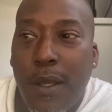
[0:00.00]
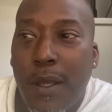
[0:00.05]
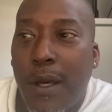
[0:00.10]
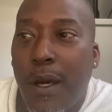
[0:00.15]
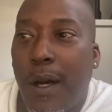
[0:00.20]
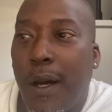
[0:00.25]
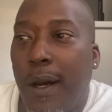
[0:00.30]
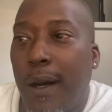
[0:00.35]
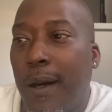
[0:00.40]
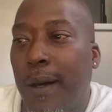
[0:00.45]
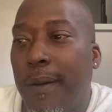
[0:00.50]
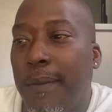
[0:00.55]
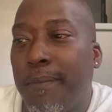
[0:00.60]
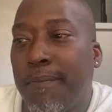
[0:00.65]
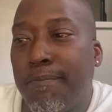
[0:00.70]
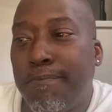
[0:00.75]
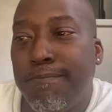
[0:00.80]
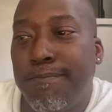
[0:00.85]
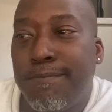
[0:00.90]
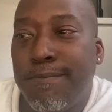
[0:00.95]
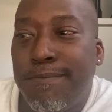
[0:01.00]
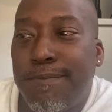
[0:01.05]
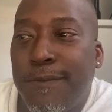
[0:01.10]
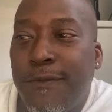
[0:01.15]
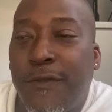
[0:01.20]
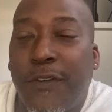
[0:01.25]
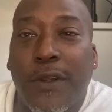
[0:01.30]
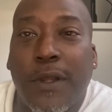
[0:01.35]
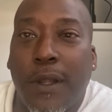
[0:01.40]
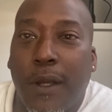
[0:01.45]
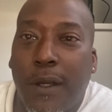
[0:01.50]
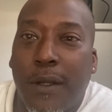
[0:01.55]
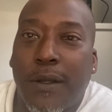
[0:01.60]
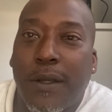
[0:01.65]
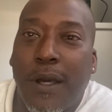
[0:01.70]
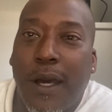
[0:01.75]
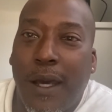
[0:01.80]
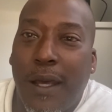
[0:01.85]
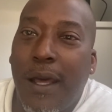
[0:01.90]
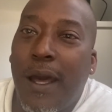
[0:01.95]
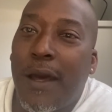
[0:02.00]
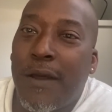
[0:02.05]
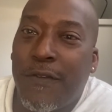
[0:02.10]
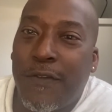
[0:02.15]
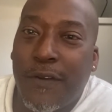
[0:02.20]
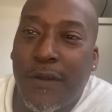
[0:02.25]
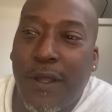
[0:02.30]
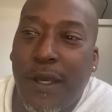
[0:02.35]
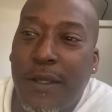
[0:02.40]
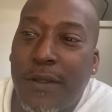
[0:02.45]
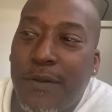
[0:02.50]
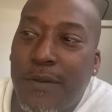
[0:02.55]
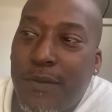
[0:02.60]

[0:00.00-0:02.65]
for long. I feel like